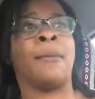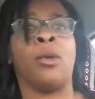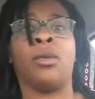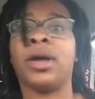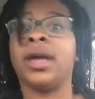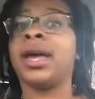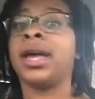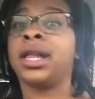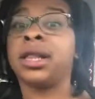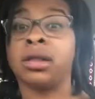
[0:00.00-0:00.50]

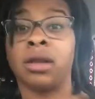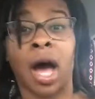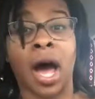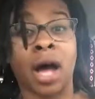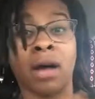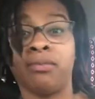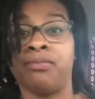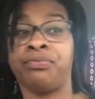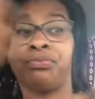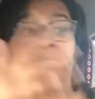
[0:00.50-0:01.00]
went ahead,
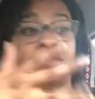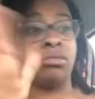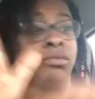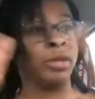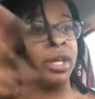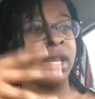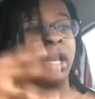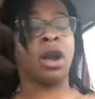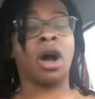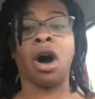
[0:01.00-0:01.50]
I
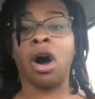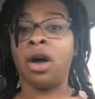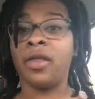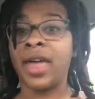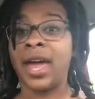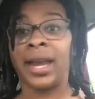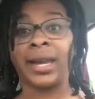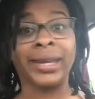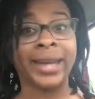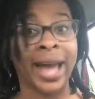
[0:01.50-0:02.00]
did it all
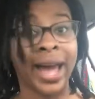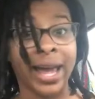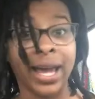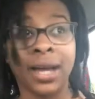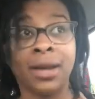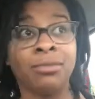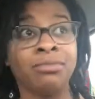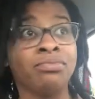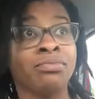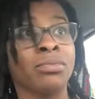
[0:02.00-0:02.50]
that
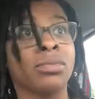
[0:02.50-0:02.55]
night,